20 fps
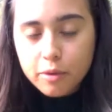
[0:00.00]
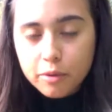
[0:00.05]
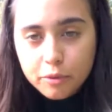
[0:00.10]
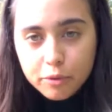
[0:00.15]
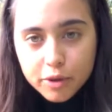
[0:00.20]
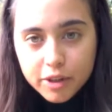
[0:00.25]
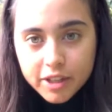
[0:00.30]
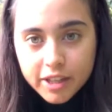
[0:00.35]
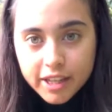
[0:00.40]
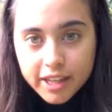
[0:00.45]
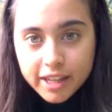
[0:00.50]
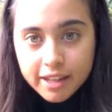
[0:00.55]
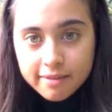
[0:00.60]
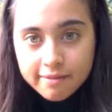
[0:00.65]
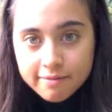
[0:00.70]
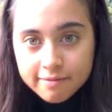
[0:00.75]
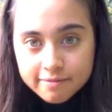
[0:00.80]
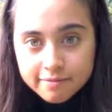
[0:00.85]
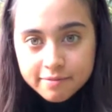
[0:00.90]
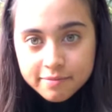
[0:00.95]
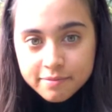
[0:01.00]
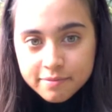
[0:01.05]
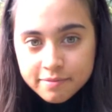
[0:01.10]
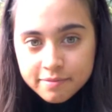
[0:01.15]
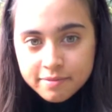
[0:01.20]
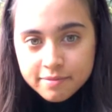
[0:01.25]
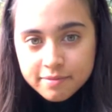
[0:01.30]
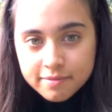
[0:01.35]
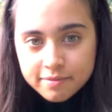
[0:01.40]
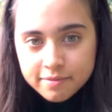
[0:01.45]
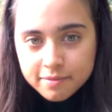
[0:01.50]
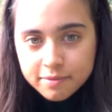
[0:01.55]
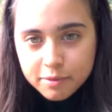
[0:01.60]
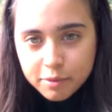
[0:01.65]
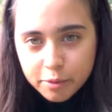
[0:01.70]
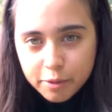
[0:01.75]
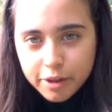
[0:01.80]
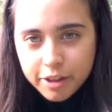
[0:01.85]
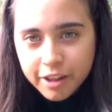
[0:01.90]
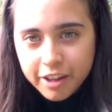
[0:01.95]
Really?
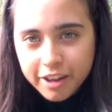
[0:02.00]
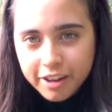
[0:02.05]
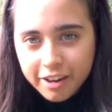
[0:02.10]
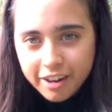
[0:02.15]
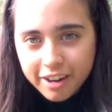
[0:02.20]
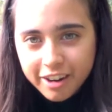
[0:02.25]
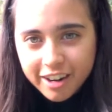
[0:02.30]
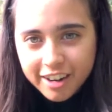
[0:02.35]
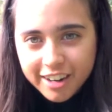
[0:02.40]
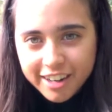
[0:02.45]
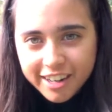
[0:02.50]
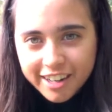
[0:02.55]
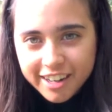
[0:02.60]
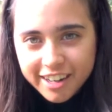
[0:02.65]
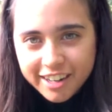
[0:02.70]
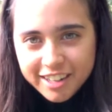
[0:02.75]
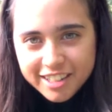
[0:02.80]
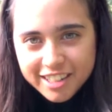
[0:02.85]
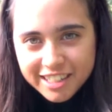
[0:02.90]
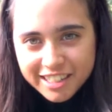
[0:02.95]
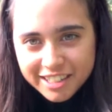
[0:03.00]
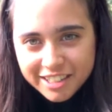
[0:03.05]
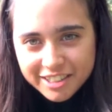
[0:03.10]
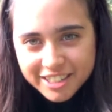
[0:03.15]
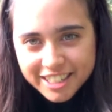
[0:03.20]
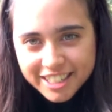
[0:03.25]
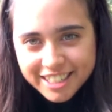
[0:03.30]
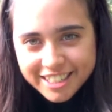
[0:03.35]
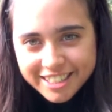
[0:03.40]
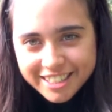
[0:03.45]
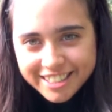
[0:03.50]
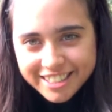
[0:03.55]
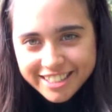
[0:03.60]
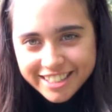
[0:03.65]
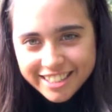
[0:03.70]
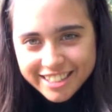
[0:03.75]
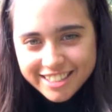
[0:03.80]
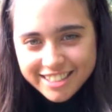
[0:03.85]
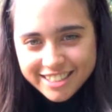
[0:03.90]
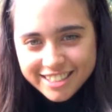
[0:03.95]
Really, car? You're gonna do this
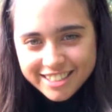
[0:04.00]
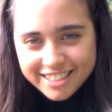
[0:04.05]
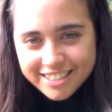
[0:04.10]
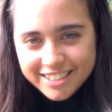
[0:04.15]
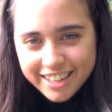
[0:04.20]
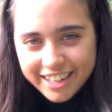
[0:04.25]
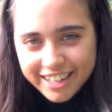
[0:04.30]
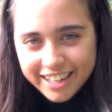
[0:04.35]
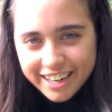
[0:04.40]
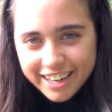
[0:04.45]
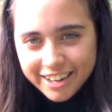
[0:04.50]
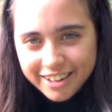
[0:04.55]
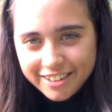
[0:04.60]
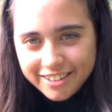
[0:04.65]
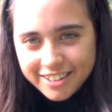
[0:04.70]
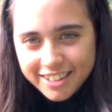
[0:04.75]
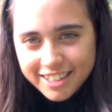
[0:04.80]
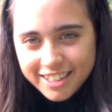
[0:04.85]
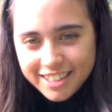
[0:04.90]
right now?